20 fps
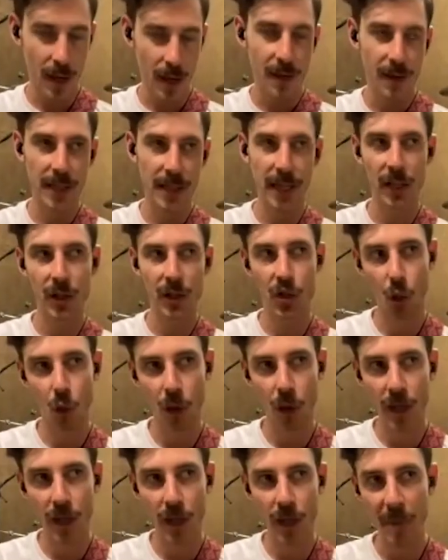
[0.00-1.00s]
it's like a
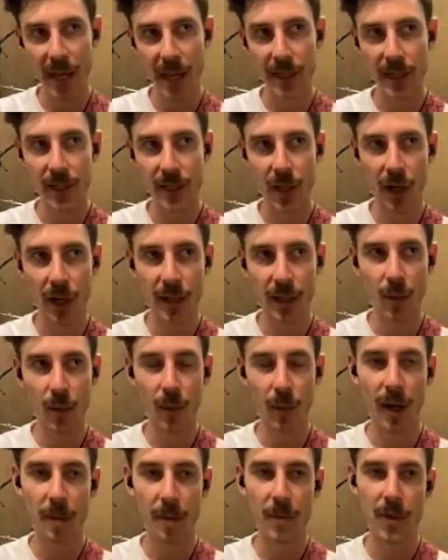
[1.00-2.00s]
Dorian pentatonic
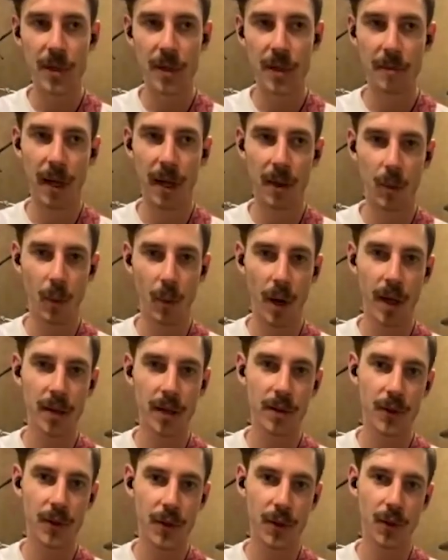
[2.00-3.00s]
where I'm using my
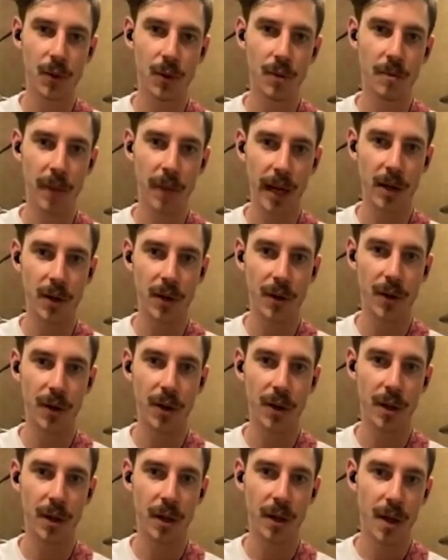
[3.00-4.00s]
1, 2, minor
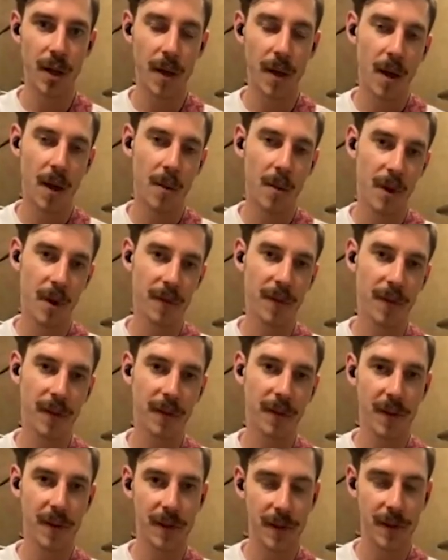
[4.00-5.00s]
third,
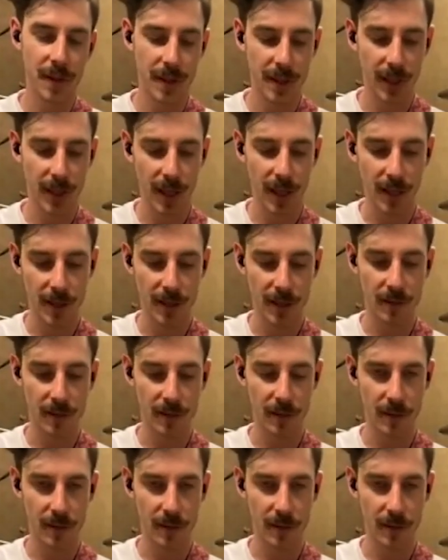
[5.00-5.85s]
perfect fifth, and sixth.